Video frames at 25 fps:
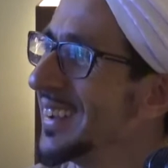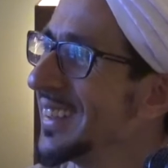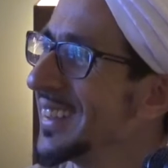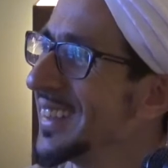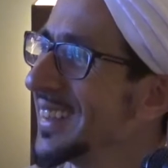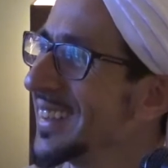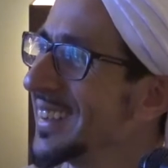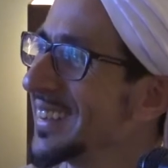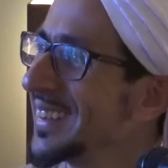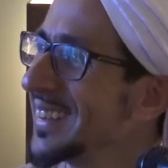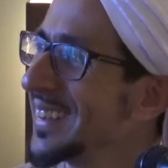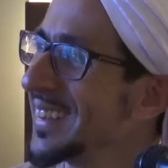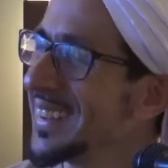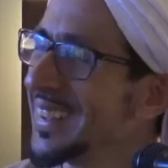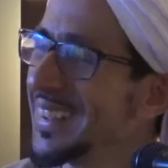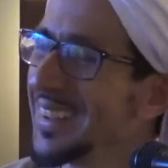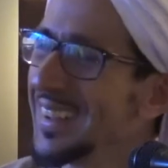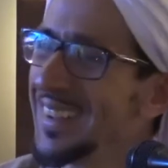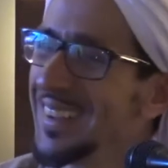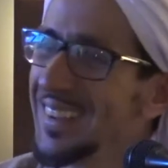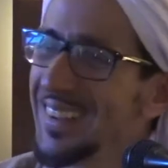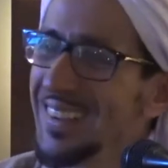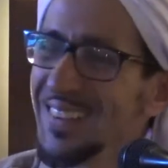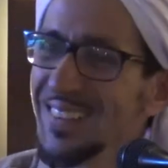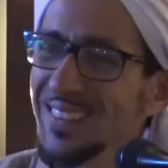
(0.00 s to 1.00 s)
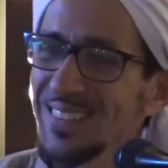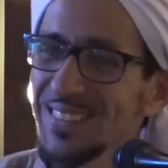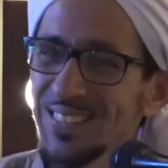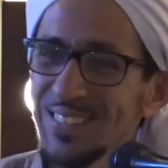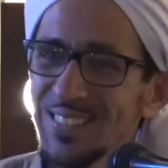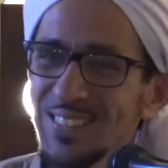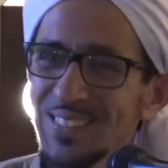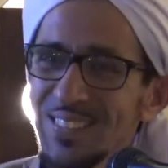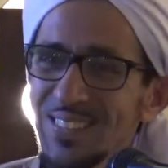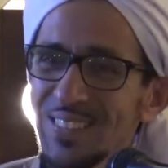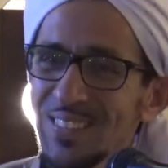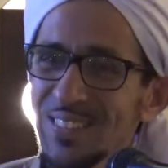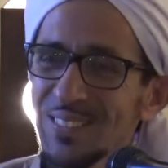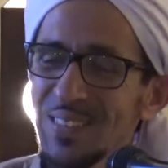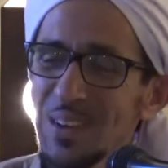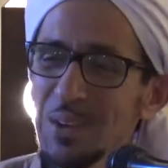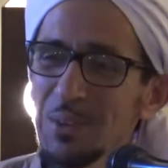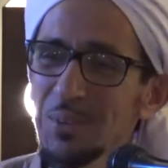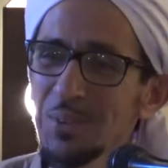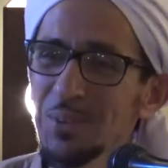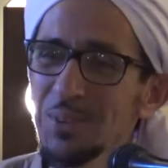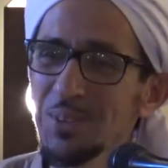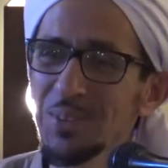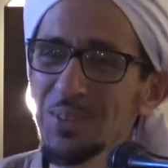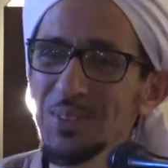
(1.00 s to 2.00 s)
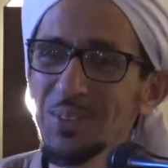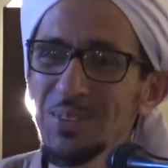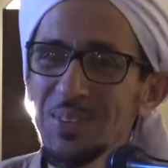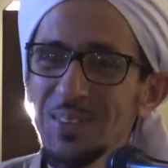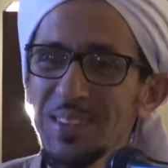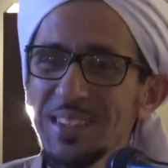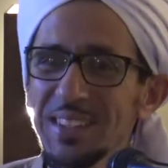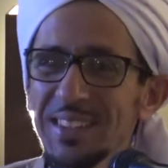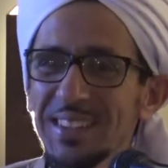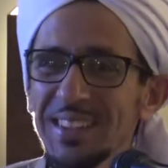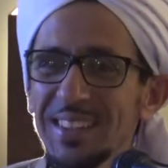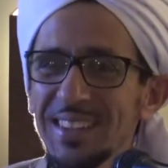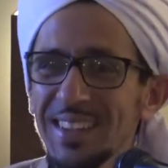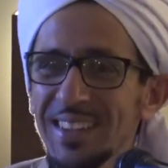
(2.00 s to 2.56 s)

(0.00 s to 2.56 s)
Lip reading: So why would you do it?